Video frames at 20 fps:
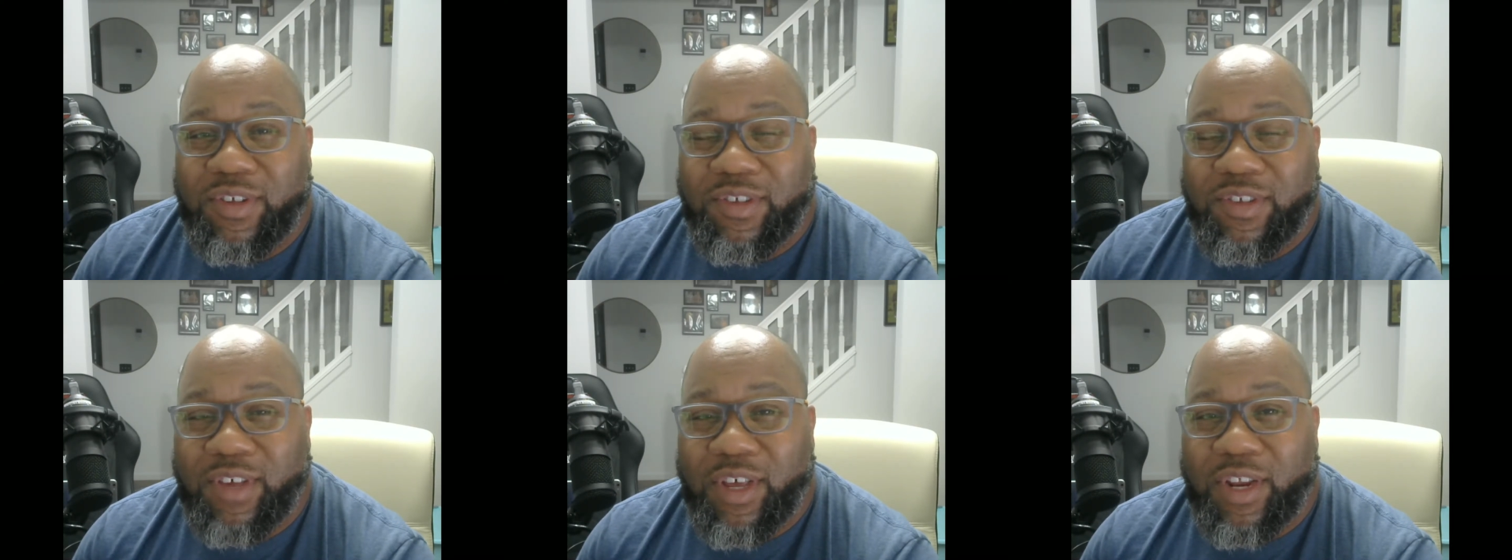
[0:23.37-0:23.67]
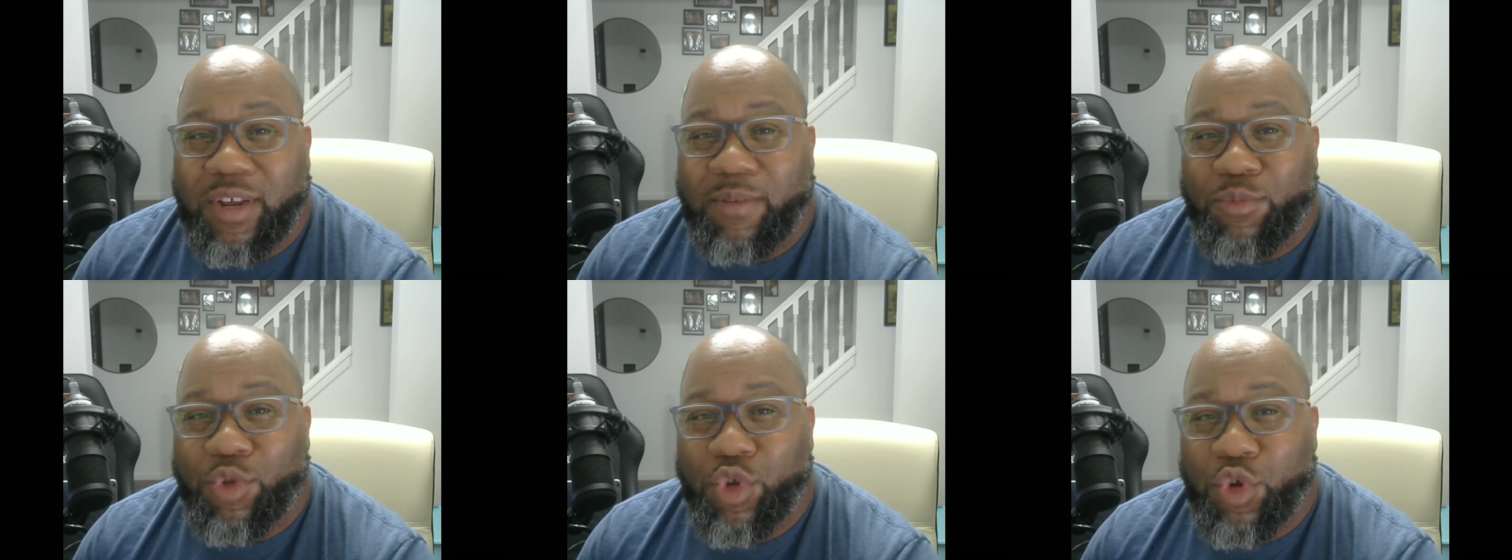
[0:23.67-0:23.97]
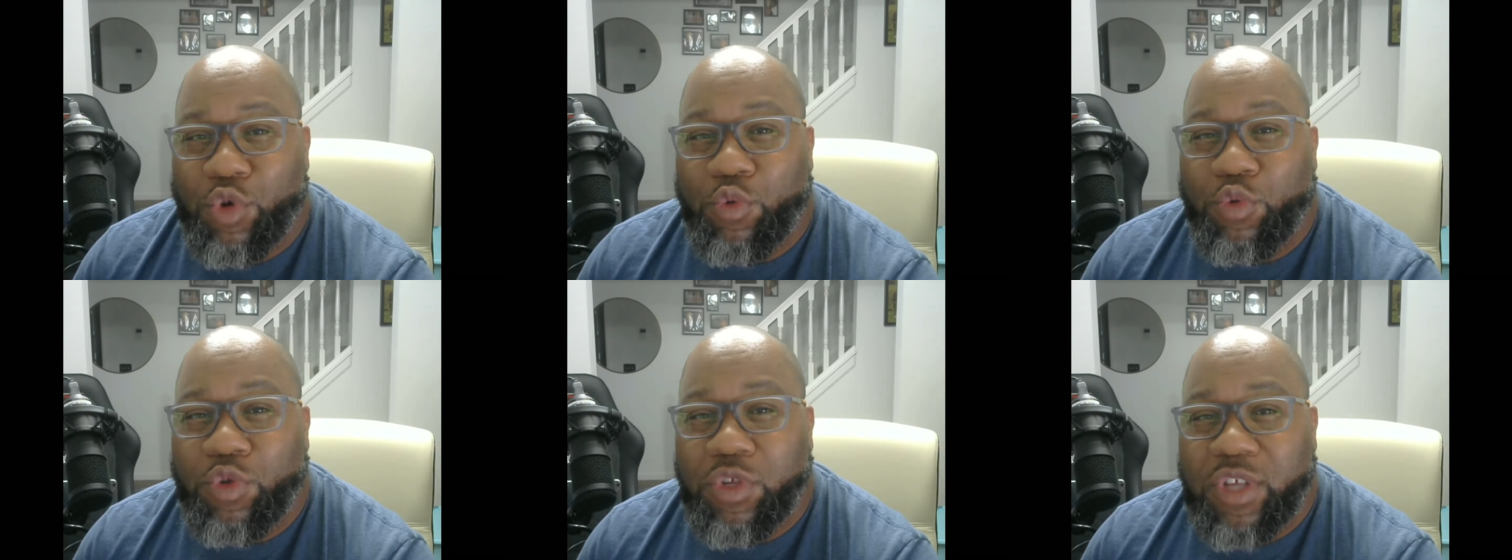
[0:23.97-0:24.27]
to set up
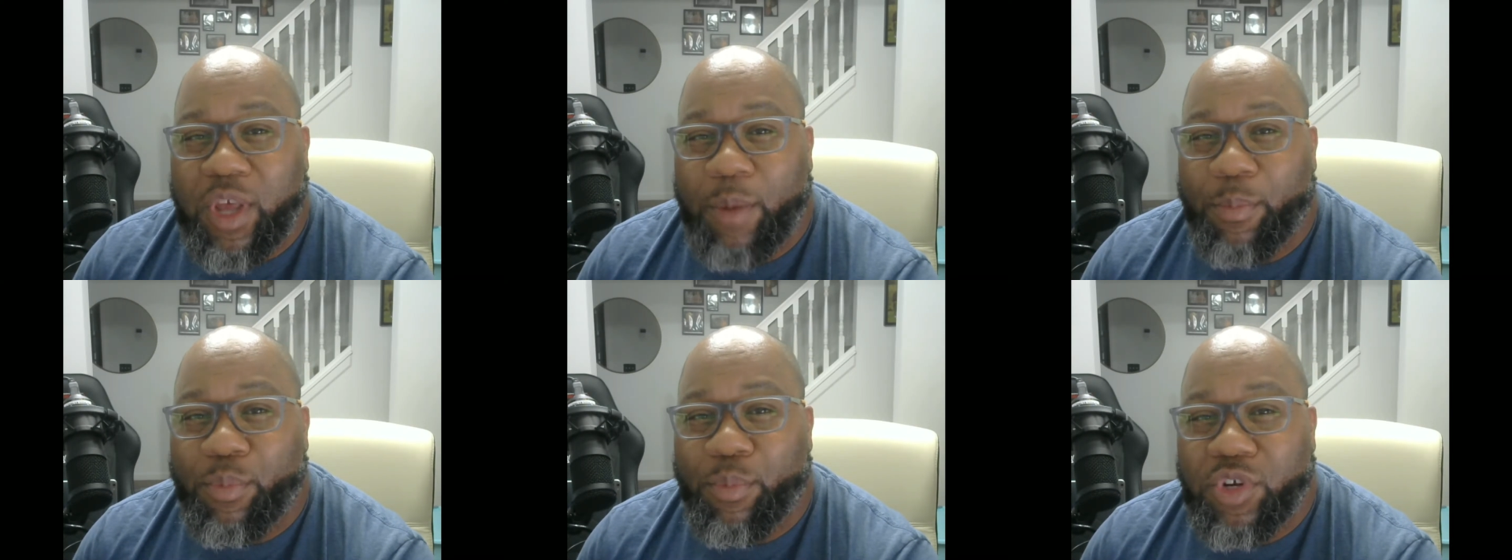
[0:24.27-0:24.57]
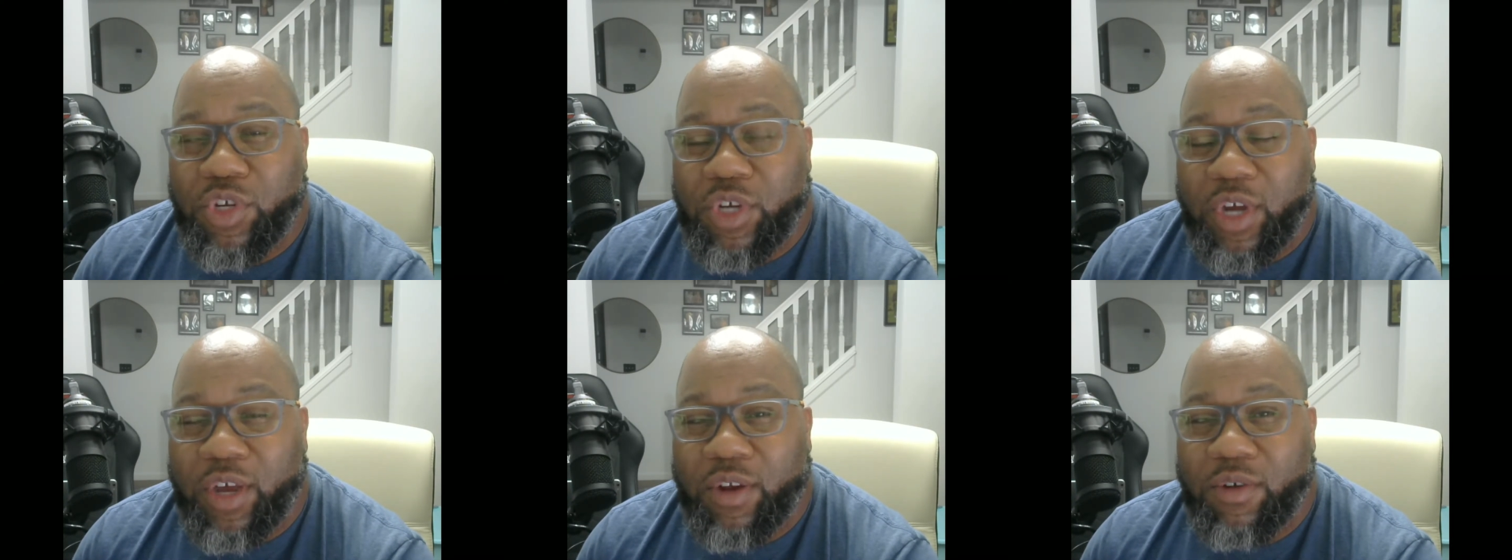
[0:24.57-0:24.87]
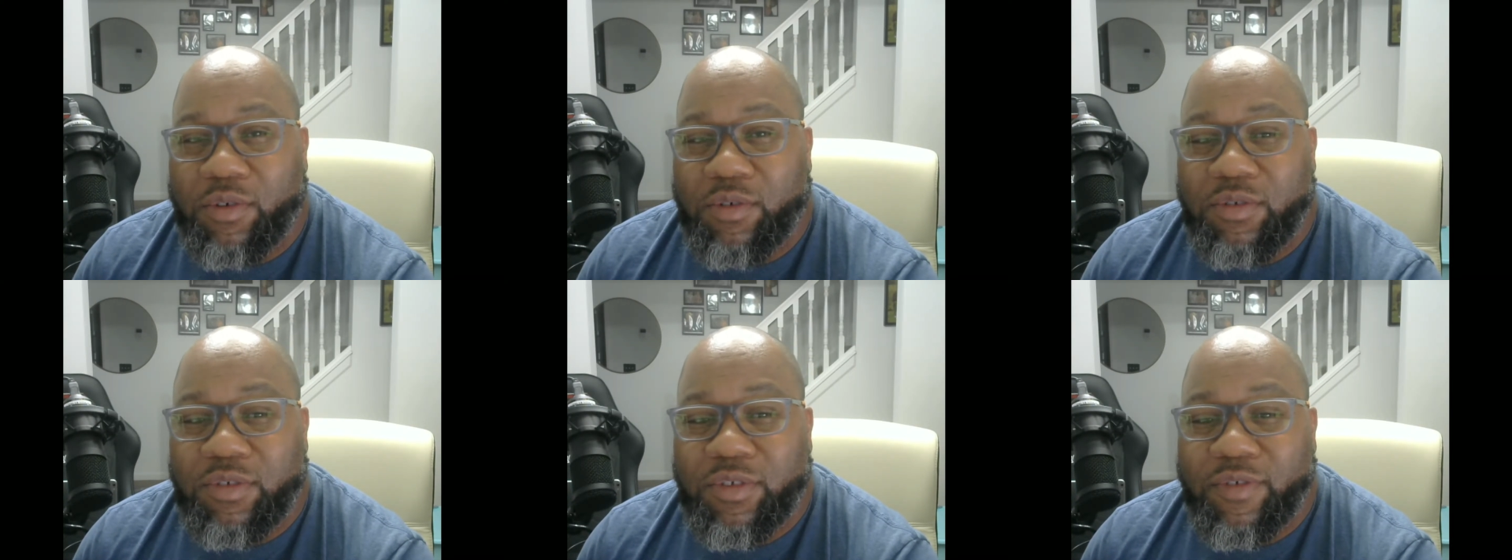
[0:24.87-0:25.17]
two separate
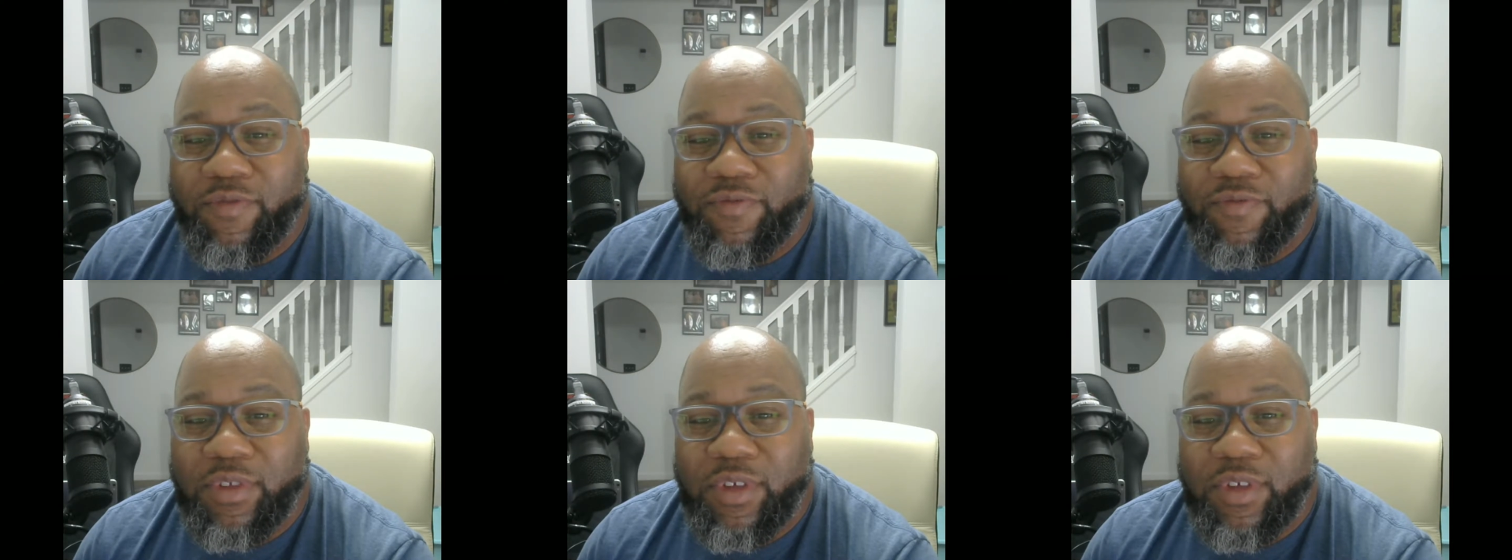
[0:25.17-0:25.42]
channels.